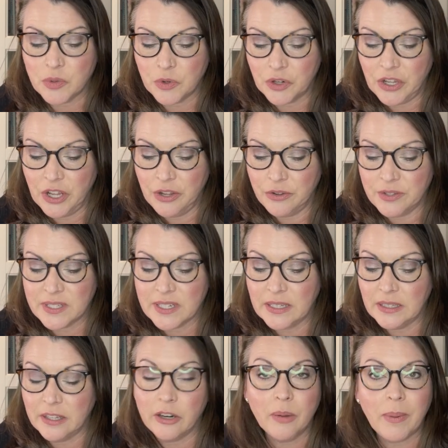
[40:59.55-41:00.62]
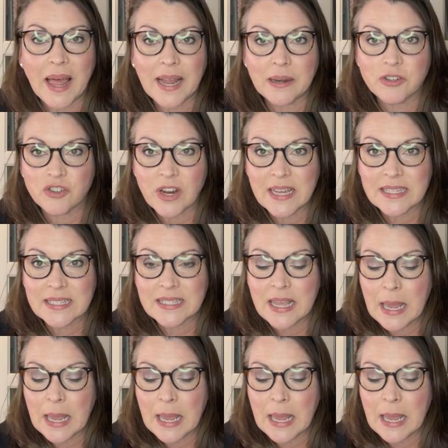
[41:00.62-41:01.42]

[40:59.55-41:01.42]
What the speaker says: were used. Little Black Dress,